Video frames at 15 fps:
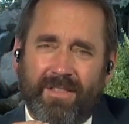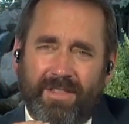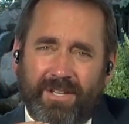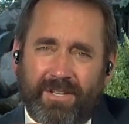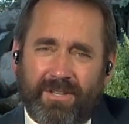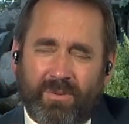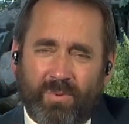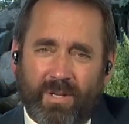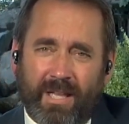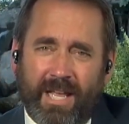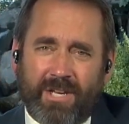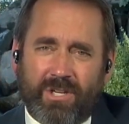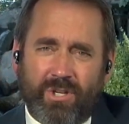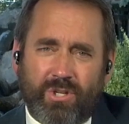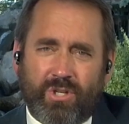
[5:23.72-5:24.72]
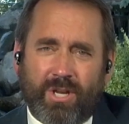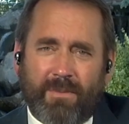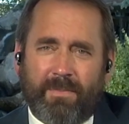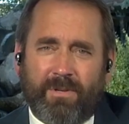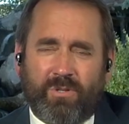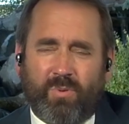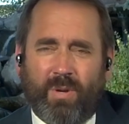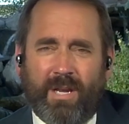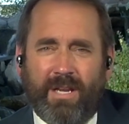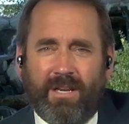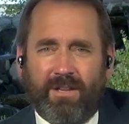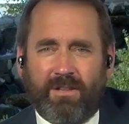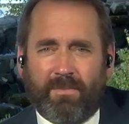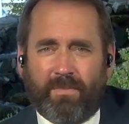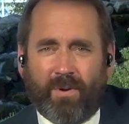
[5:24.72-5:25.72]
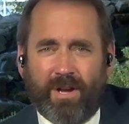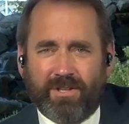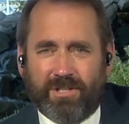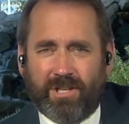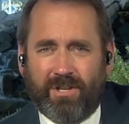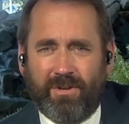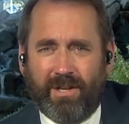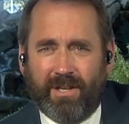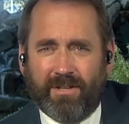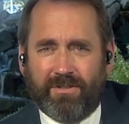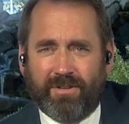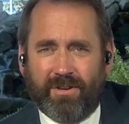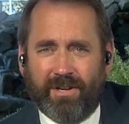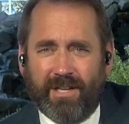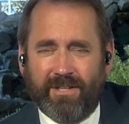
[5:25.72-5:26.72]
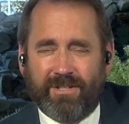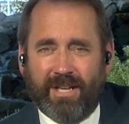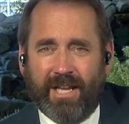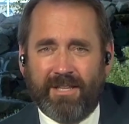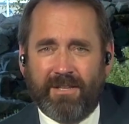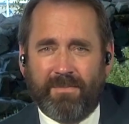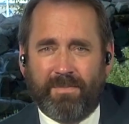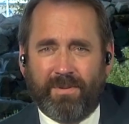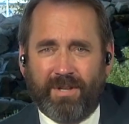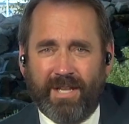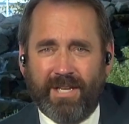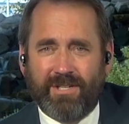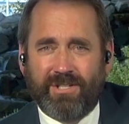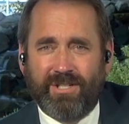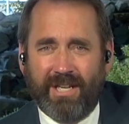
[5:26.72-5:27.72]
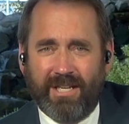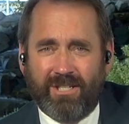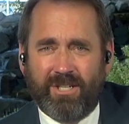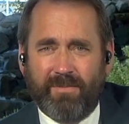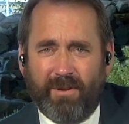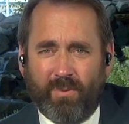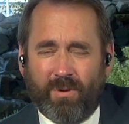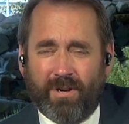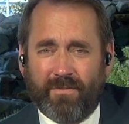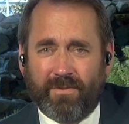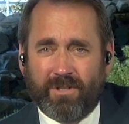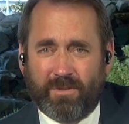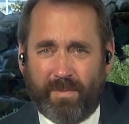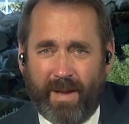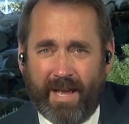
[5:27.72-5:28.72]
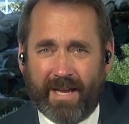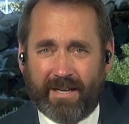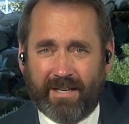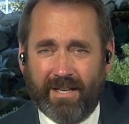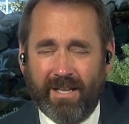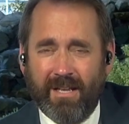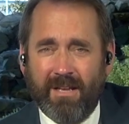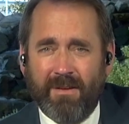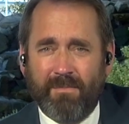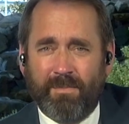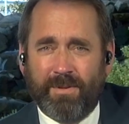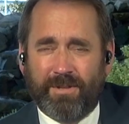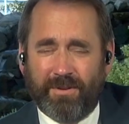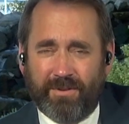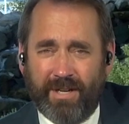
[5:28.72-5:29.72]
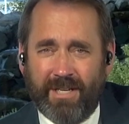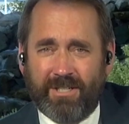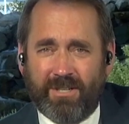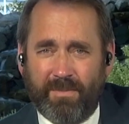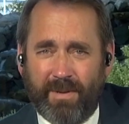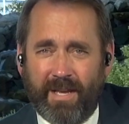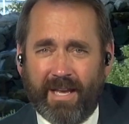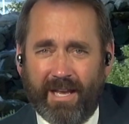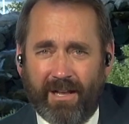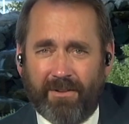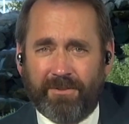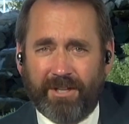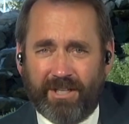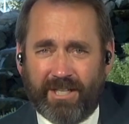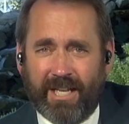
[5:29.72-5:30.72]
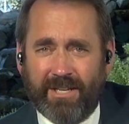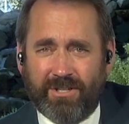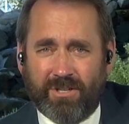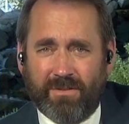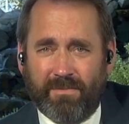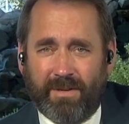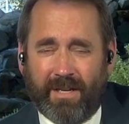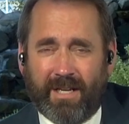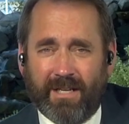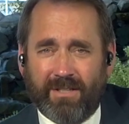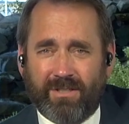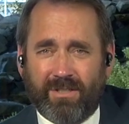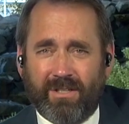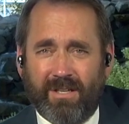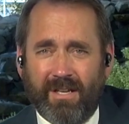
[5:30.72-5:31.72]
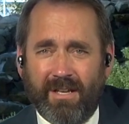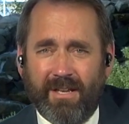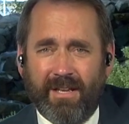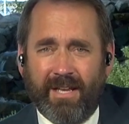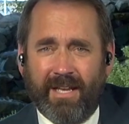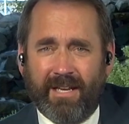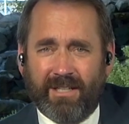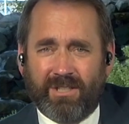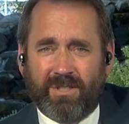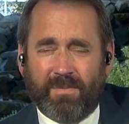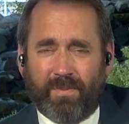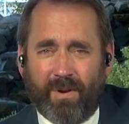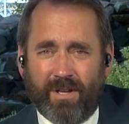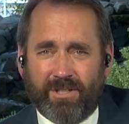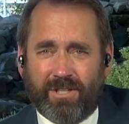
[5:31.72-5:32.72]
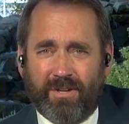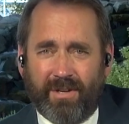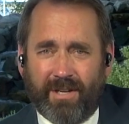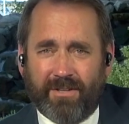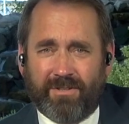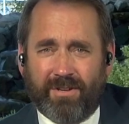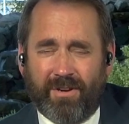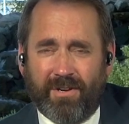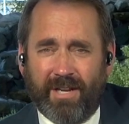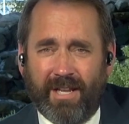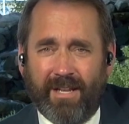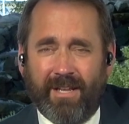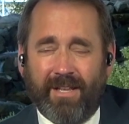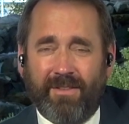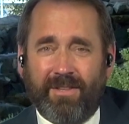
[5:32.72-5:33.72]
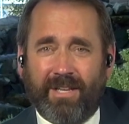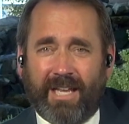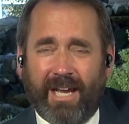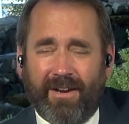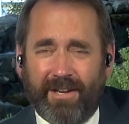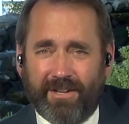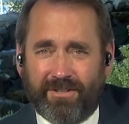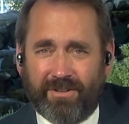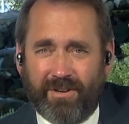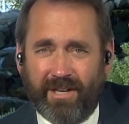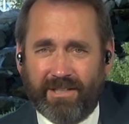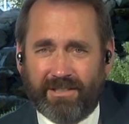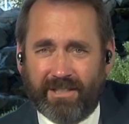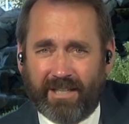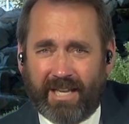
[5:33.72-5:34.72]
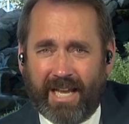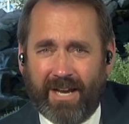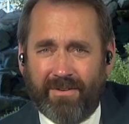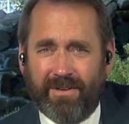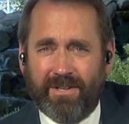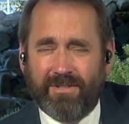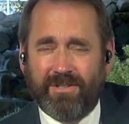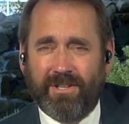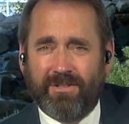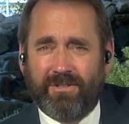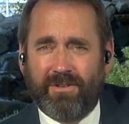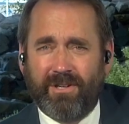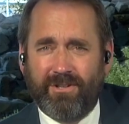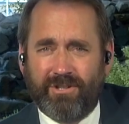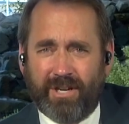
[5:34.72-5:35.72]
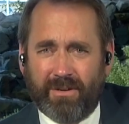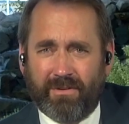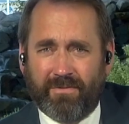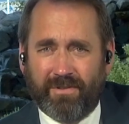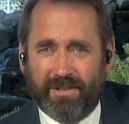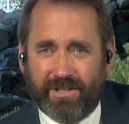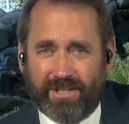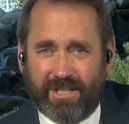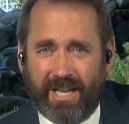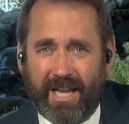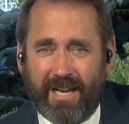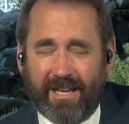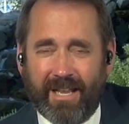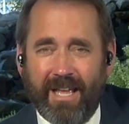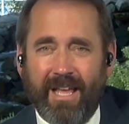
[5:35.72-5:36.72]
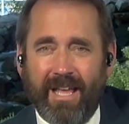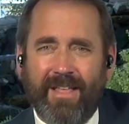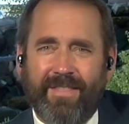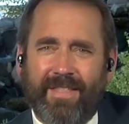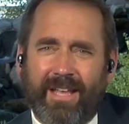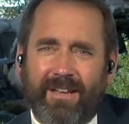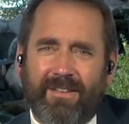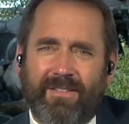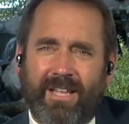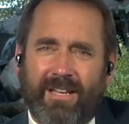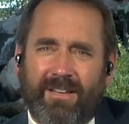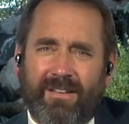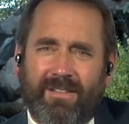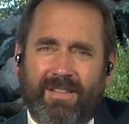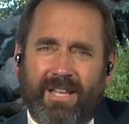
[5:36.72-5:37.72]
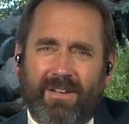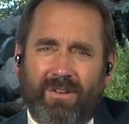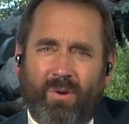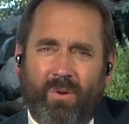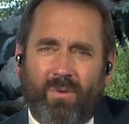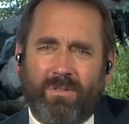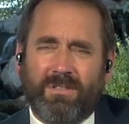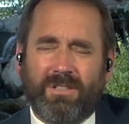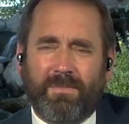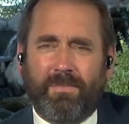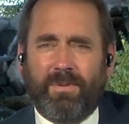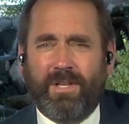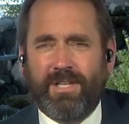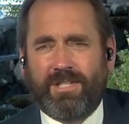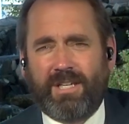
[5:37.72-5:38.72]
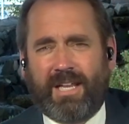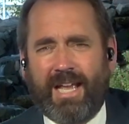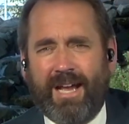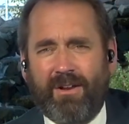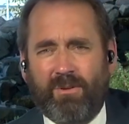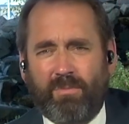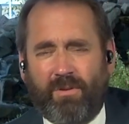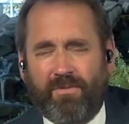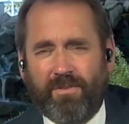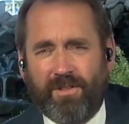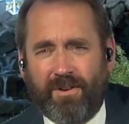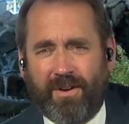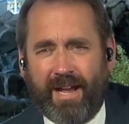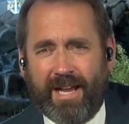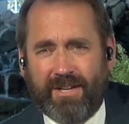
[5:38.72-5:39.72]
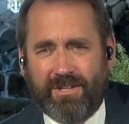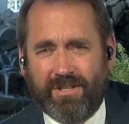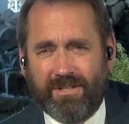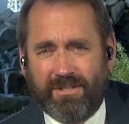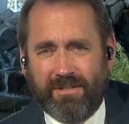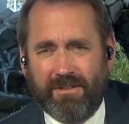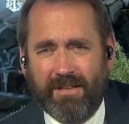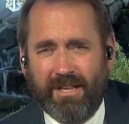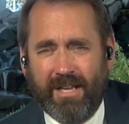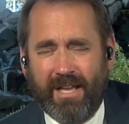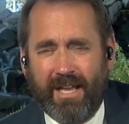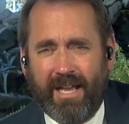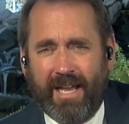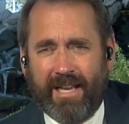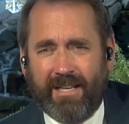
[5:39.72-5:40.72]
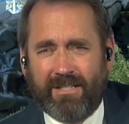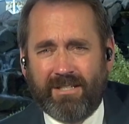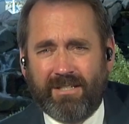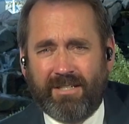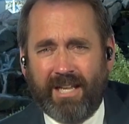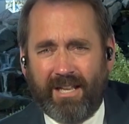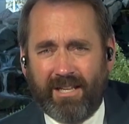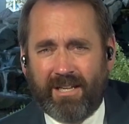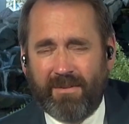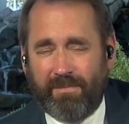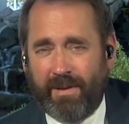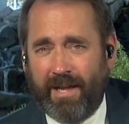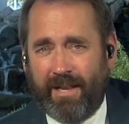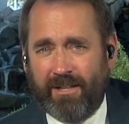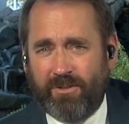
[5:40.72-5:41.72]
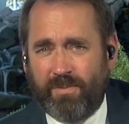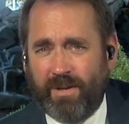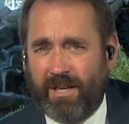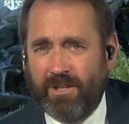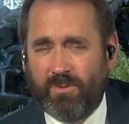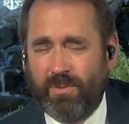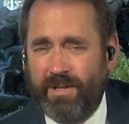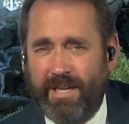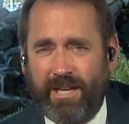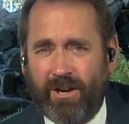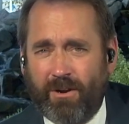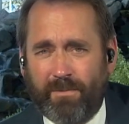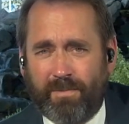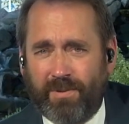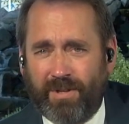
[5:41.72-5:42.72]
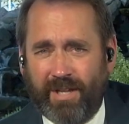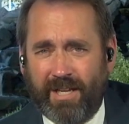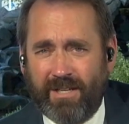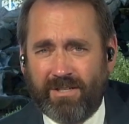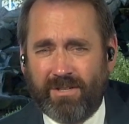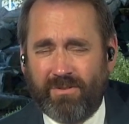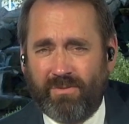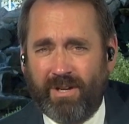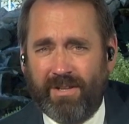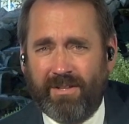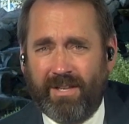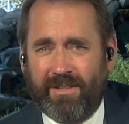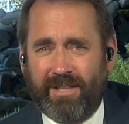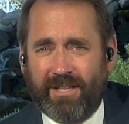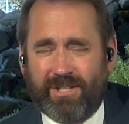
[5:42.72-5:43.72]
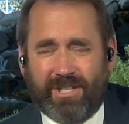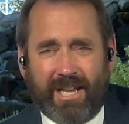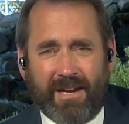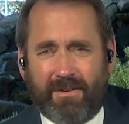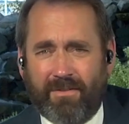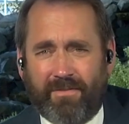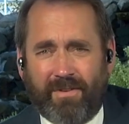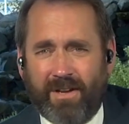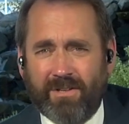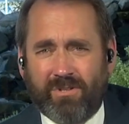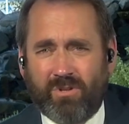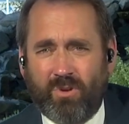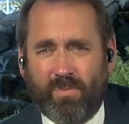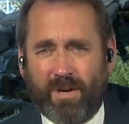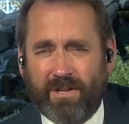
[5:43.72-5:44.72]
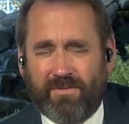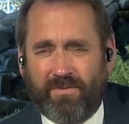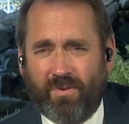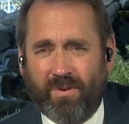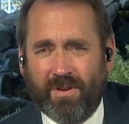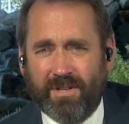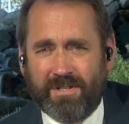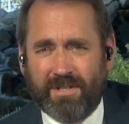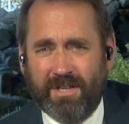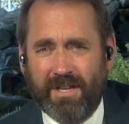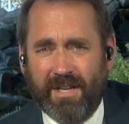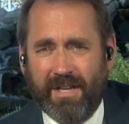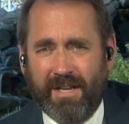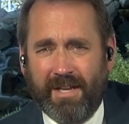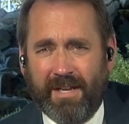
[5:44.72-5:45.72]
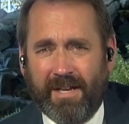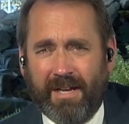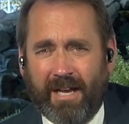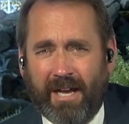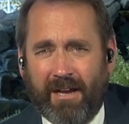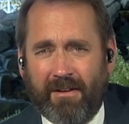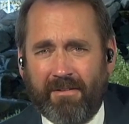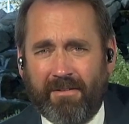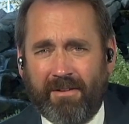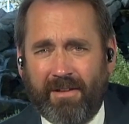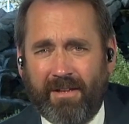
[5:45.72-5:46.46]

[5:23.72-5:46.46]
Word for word: The, the relationship between the prosecuting attorneys and the police needs to be one of respect, but there needs to be a healthy tension because it is the prosecuting attorney, the county attorneys in the counties, and the attorney general for the state that, that, that holds the police accountable for their actions. And it's a delicate balance because we need our police, and, and, and they sacrifice so much for us, uh,